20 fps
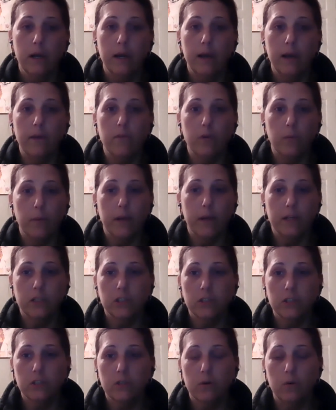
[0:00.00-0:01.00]
If your
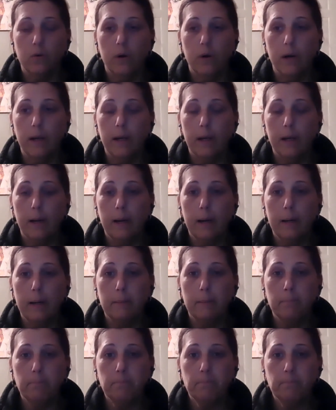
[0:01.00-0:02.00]
patient's
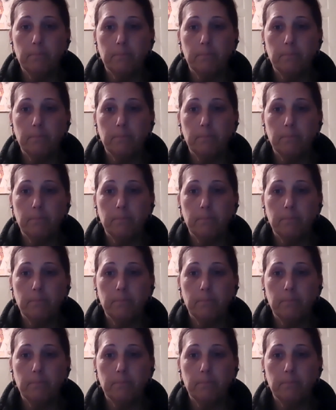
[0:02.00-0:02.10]
on